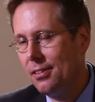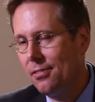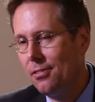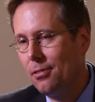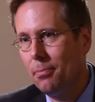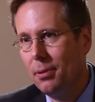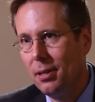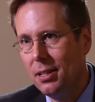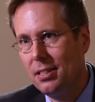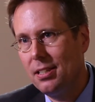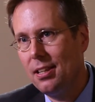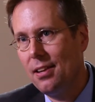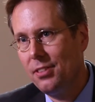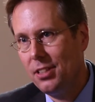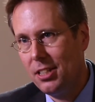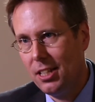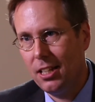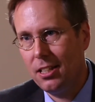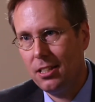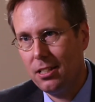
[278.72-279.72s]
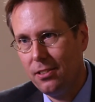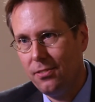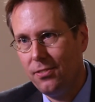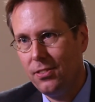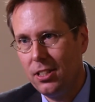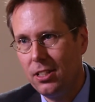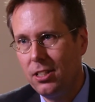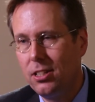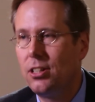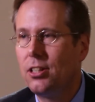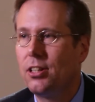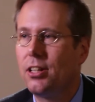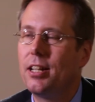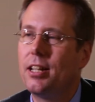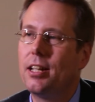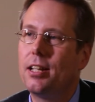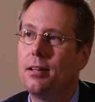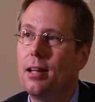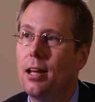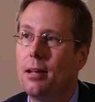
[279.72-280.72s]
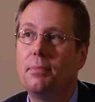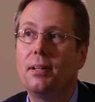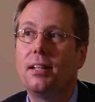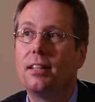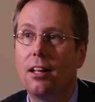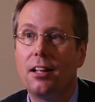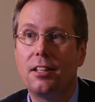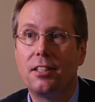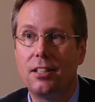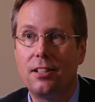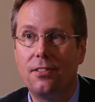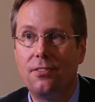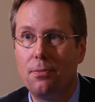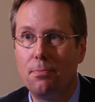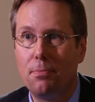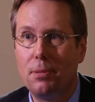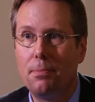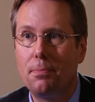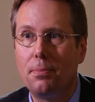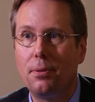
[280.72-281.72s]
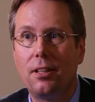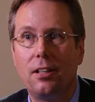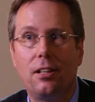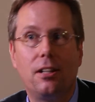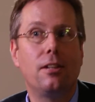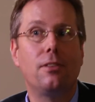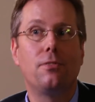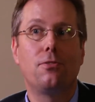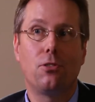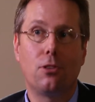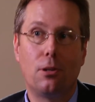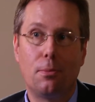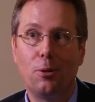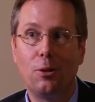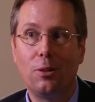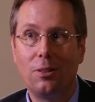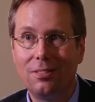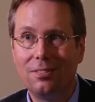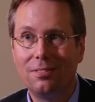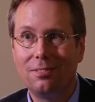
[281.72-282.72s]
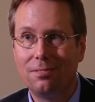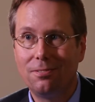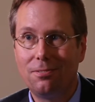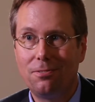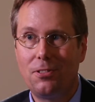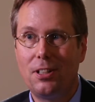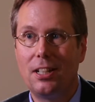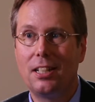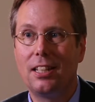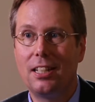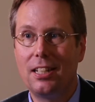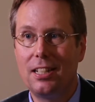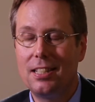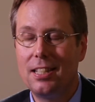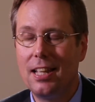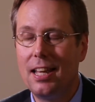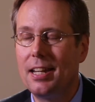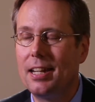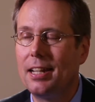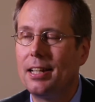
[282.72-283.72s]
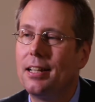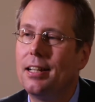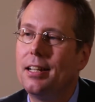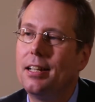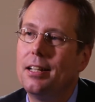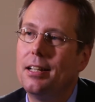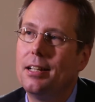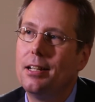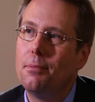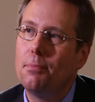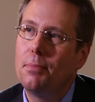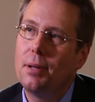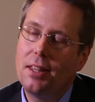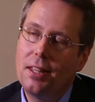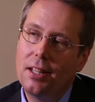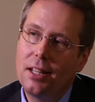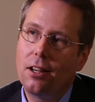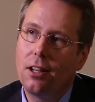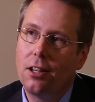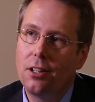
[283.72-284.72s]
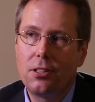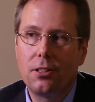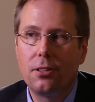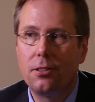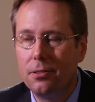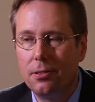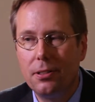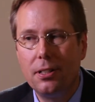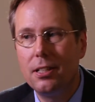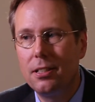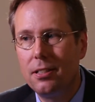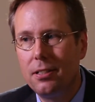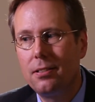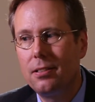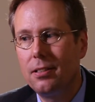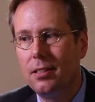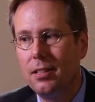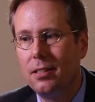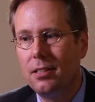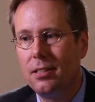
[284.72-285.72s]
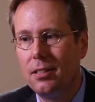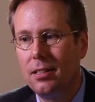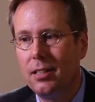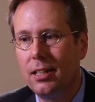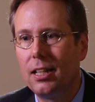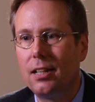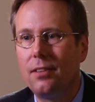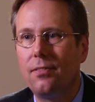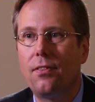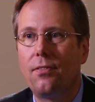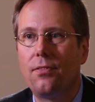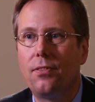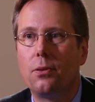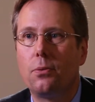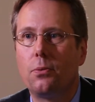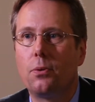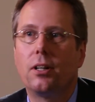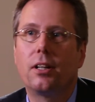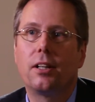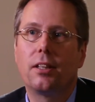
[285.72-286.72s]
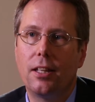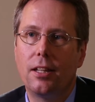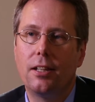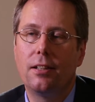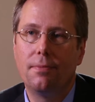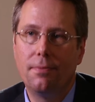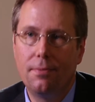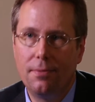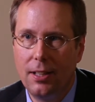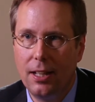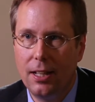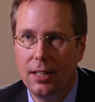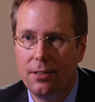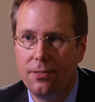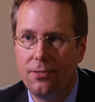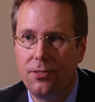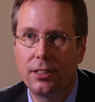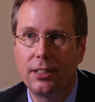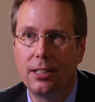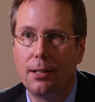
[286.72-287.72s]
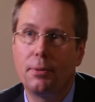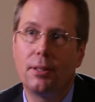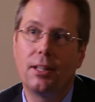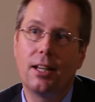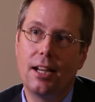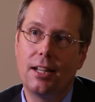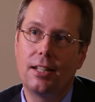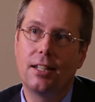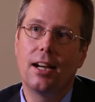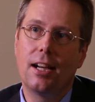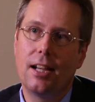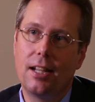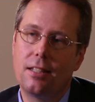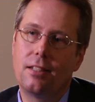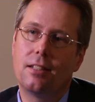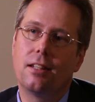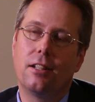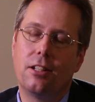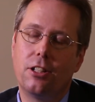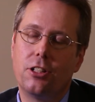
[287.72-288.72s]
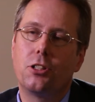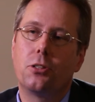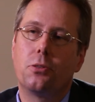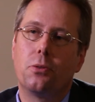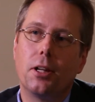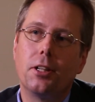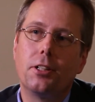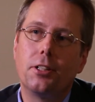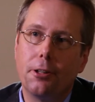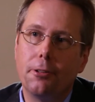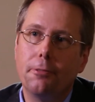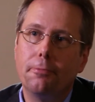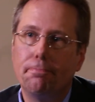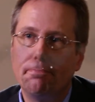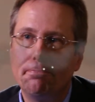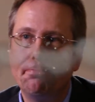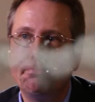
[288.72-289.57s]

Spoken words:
different places have a chance to visit Turkey and meet lots of different people in an informal, friendly setting. But I think it also is indicative of the work that, for example, the IDI has done in Toronto.